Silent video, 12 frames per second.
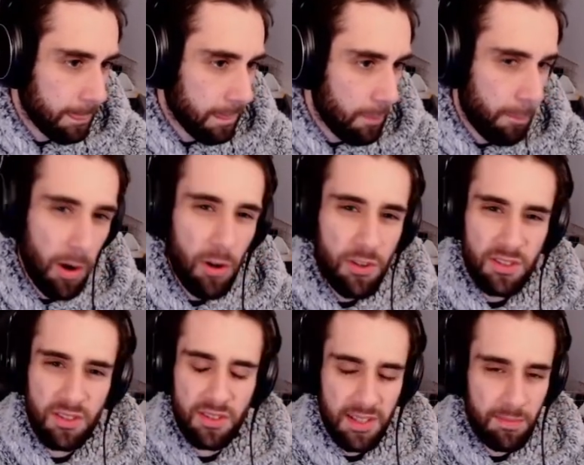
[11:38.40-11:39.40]

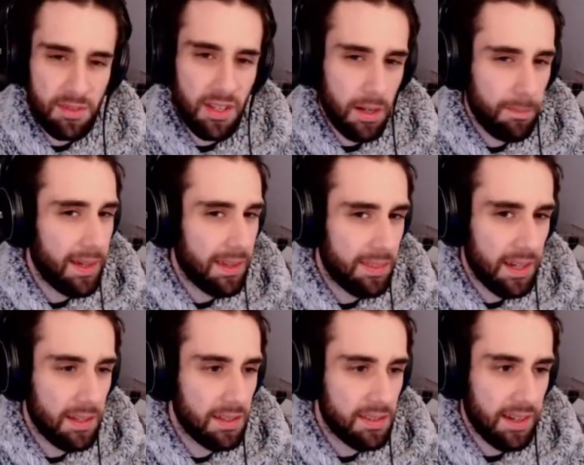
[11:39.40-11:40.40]
mask seems like a big thing
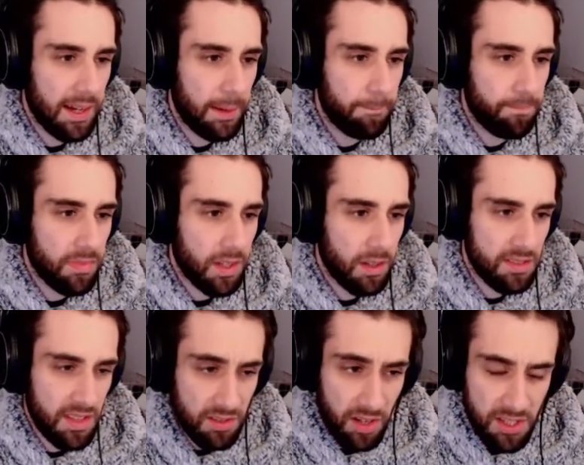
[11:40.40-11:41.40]
in this game, because
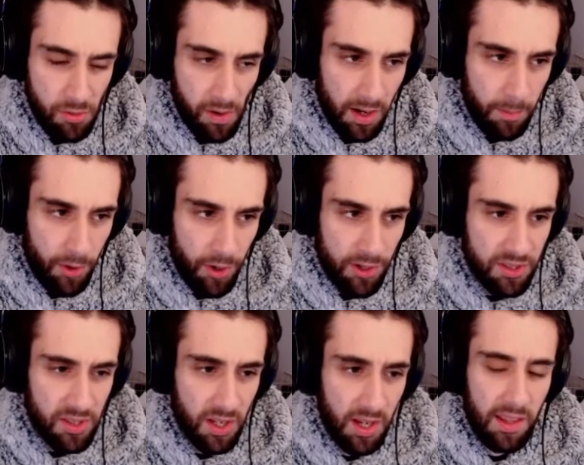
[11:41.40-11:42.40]
this guy's wearing a
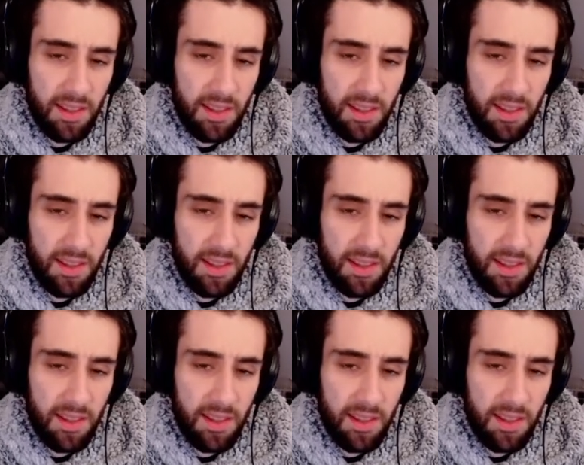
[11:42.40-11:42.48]
mask.